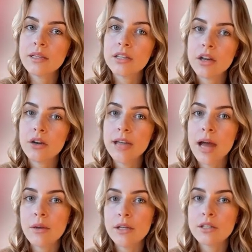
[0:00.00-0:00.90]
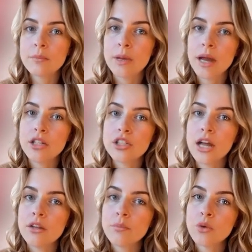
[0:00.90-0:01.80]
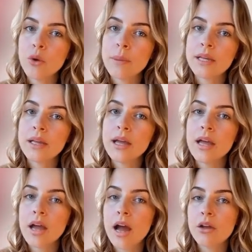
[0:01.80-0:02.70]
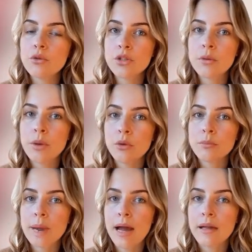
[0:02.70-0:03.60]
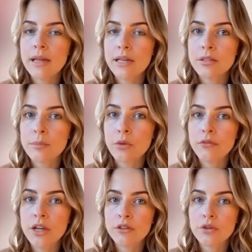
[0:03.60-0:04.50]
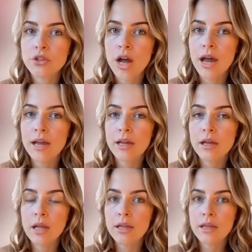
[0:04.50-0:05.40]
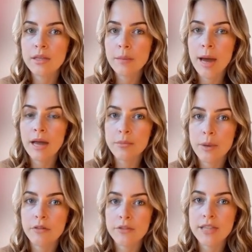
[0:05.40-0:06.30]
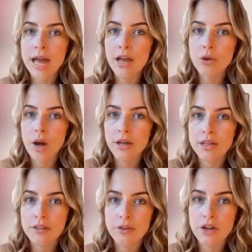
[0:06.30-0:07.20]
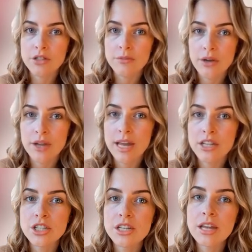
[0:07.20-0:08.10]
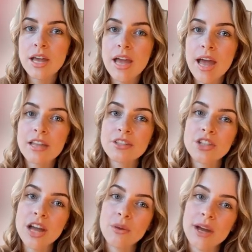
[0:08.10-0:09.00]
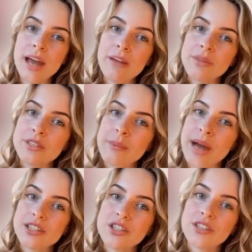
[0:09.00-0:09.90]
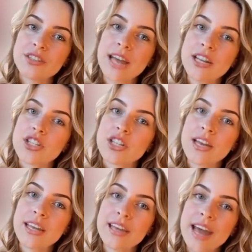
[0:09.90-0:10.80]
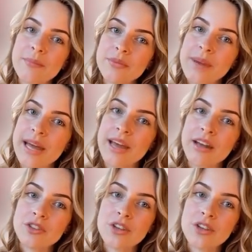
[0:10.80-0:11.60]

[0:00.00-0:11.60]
The terry towel is plush and absorbent. I used it post-bath and it's perfect for drying. The bath puff is high quality for exfoliation, and the shower cap is a practical touch, kept my hair